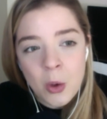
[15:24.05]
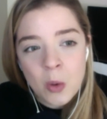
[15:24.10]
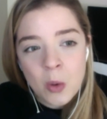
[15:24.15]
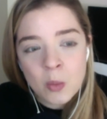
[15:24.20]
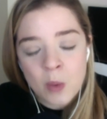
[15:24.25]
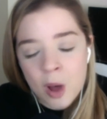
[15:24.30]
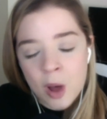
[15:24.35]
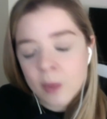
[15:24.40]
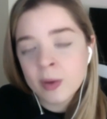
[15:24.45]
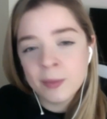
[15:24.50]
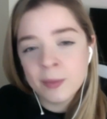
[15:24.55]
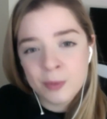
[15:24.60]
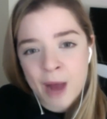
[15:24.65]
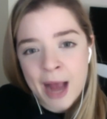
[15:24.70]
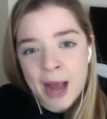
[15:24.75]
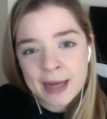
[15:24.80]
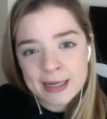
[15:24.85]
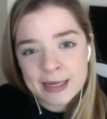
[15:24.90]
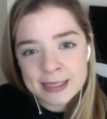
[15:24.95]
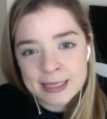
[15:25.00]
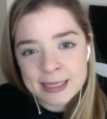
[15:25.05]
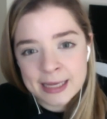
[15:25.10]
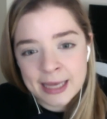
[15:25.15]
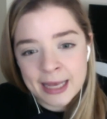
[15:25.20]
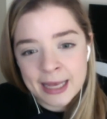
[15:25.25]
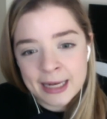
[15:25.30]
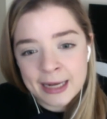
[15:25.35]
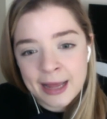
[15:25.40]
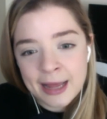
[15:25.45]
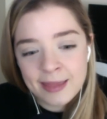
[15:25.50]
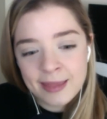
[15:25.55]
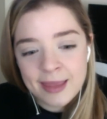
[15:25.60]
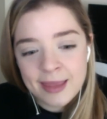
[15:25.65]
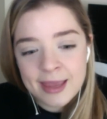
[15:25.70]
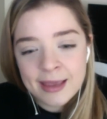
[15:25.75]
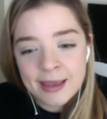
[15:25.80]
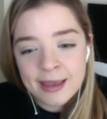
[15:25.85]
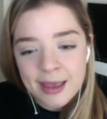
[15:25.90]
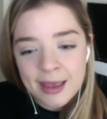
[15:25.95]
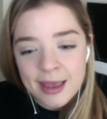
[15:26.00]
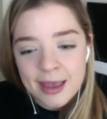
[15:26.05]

while we're practicing it. And I think